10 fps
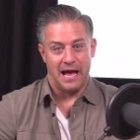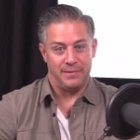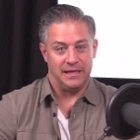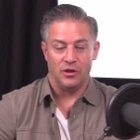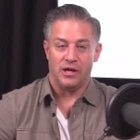
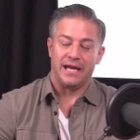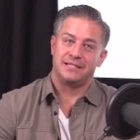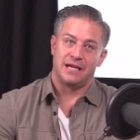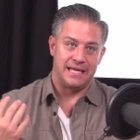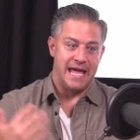mean, look, it's
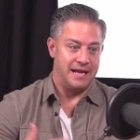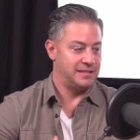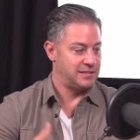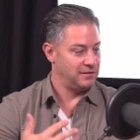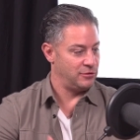
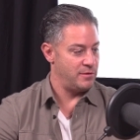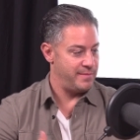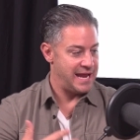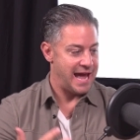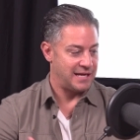a little bit
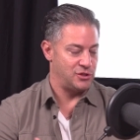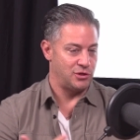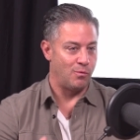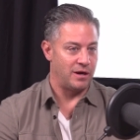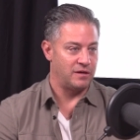of extra
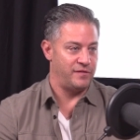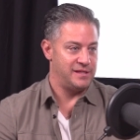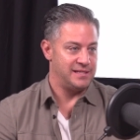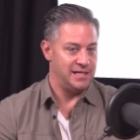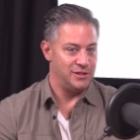work for the
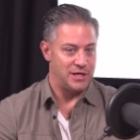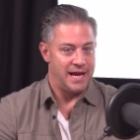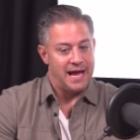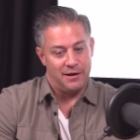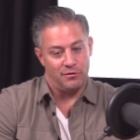DJ.
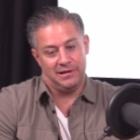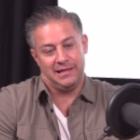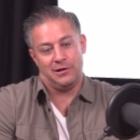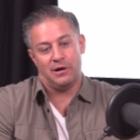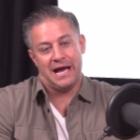I don't really
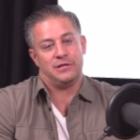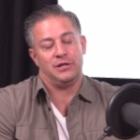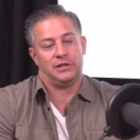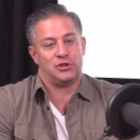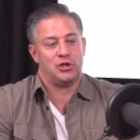know how you're
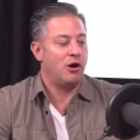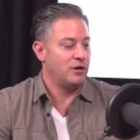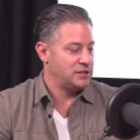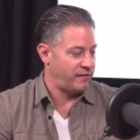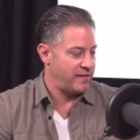going to
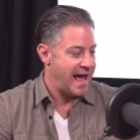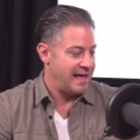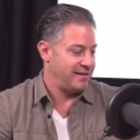charge for that. Like